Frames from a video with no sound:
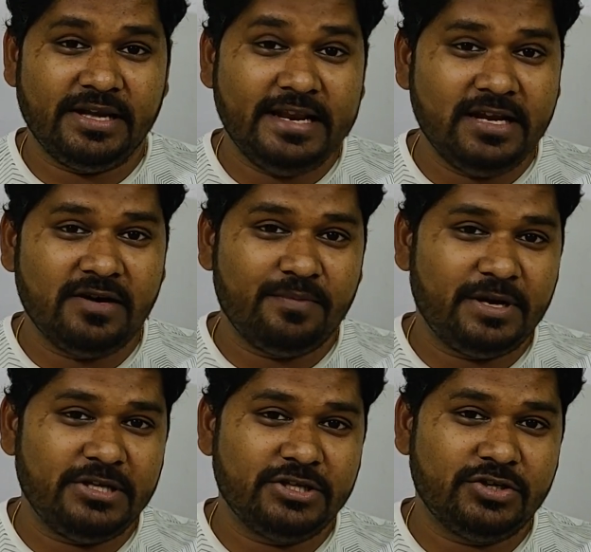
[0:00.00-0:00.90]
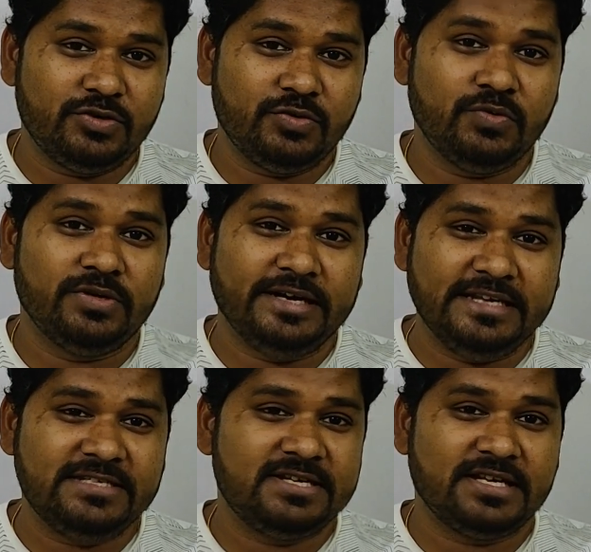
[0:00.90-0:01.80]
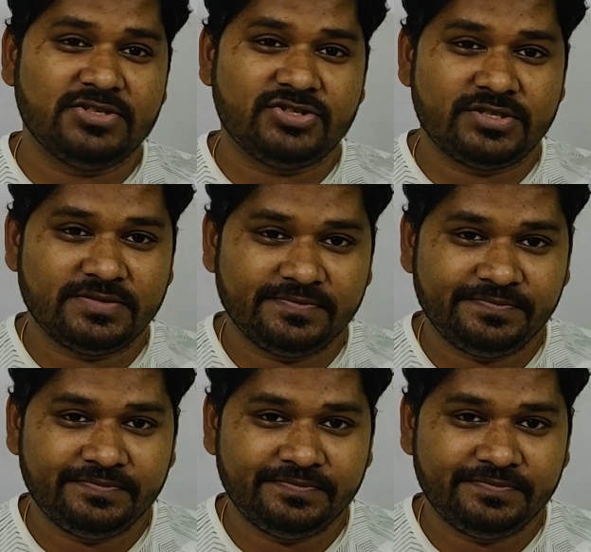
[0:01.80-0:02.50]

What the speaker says: in comparison to distance.